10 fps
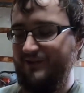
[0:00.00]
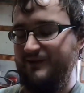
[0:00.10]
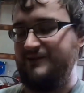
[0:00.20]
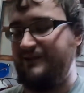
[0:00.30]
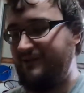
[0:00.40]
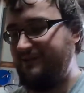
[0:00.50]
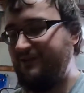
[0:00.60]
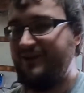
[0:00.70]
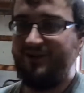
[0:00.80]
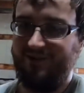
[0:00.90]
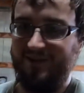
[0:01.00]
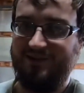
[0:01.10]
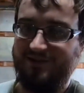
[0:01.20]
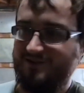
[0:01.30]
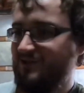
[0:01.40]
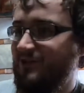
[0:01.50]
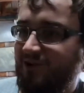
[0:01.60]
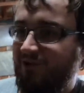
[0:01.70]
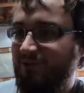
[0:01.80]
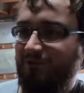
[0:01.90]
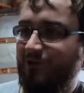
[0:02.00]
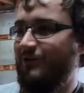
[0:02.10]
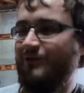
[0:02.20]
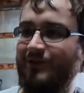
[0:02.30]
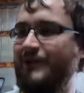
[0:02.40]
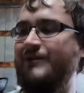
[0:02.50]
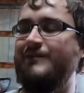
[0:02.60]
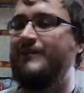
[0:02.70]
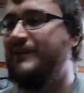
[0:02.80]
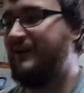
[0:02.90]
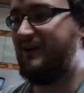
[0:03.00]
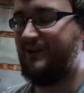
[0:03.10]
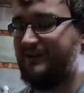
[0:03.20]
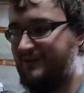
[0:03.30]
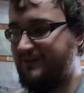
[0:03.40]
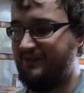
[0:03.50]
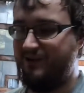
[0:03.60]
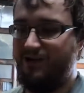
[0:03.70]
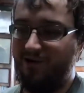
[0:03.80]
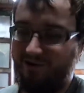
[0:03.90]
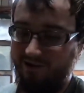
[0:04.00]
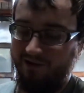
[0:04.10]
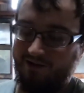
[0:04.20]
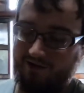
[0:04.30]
So that tells you, you know, we weren't hitting it hard.